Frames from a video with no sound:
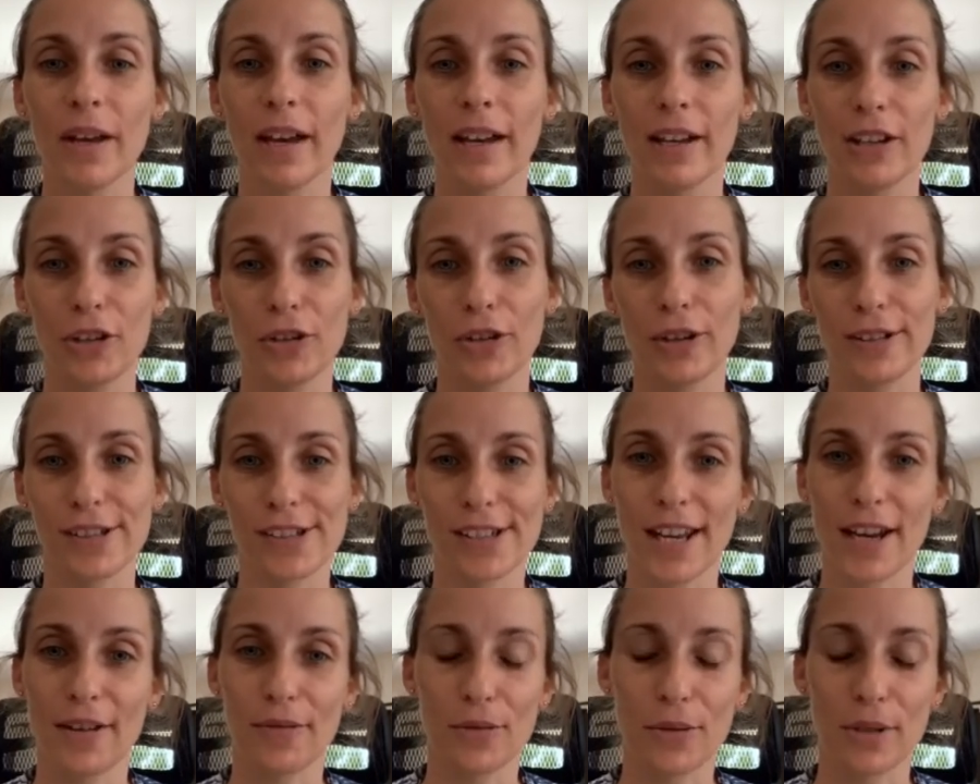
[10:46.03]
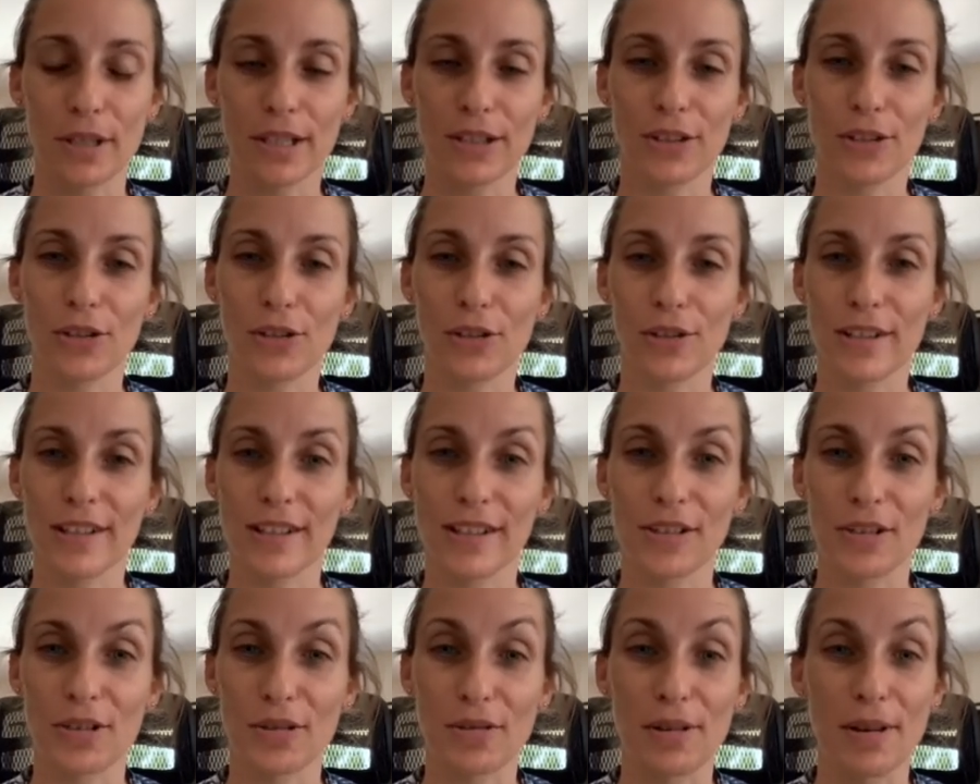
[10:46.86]
You'll just have to excuse the
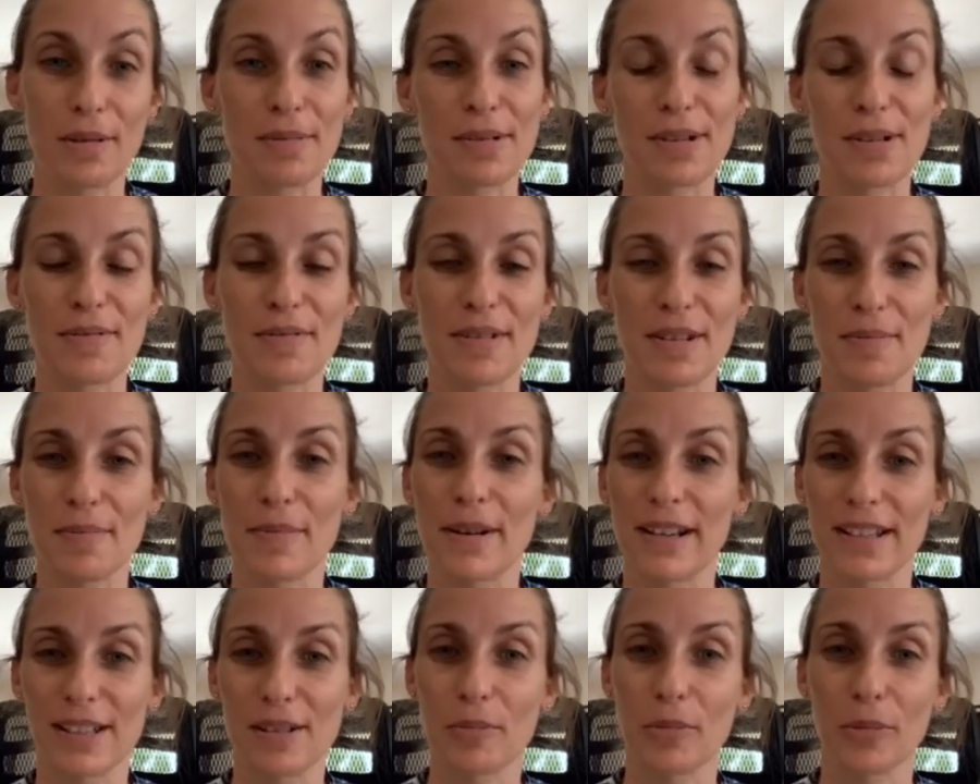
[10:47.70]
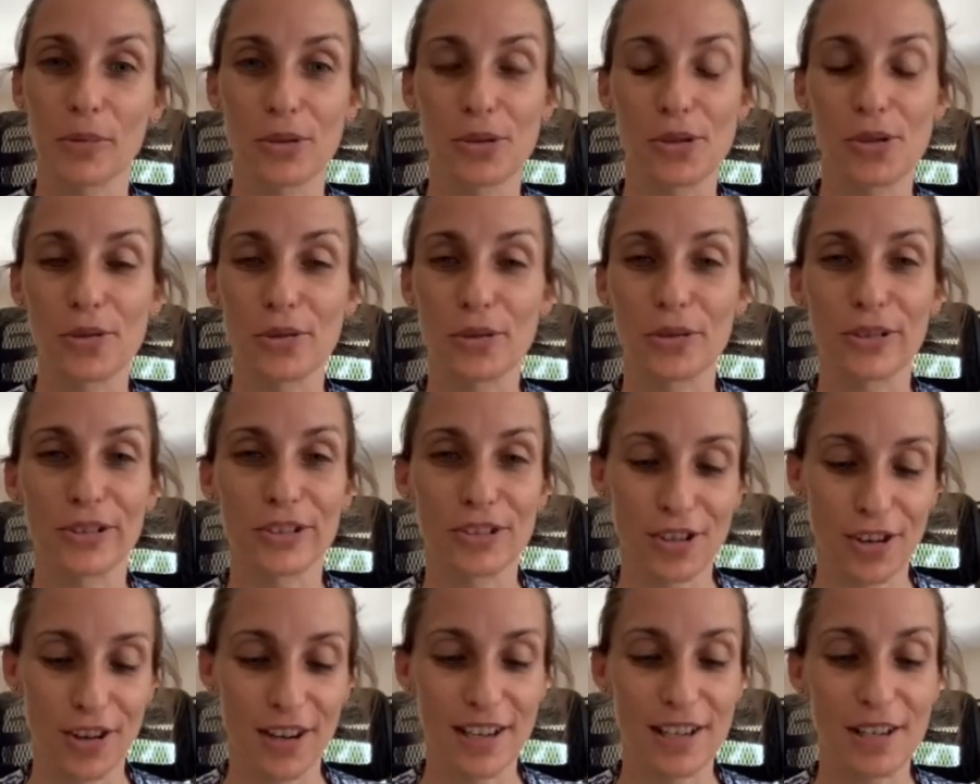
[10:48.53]
interruption with my small children
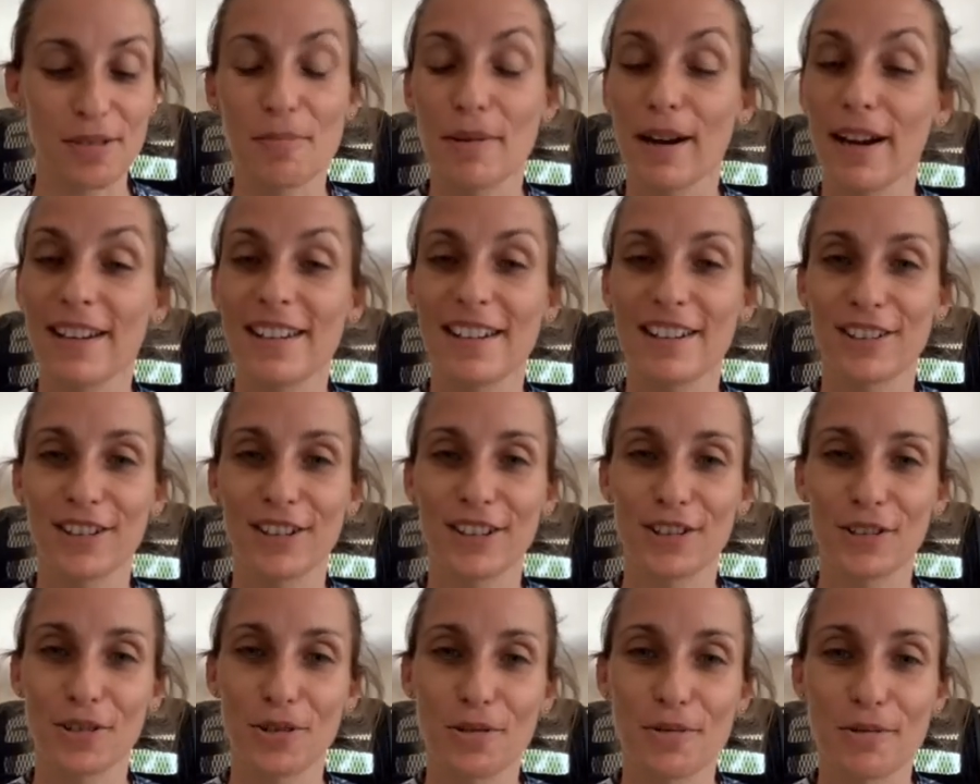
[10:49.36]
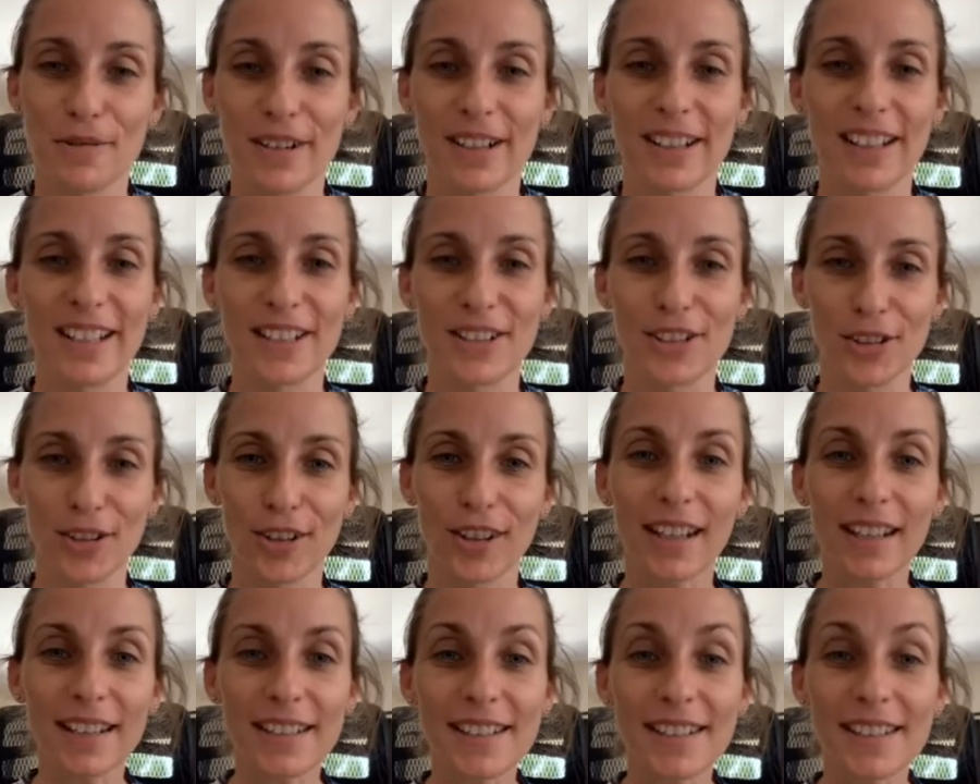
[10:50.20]
trying to break down the door while I do
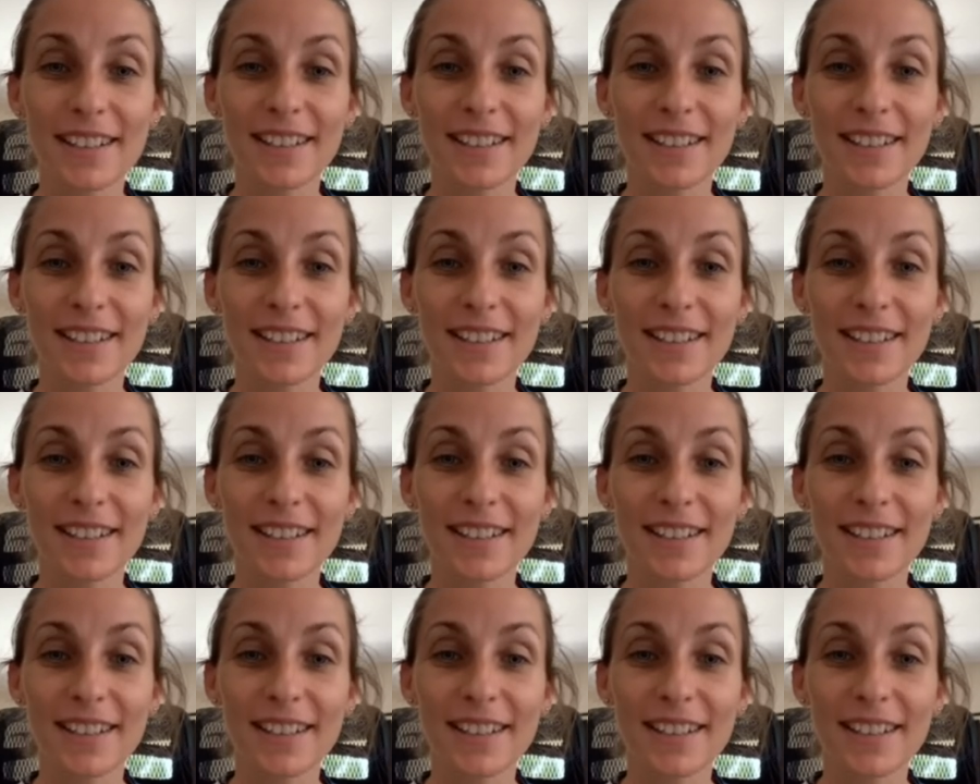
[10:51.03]
this.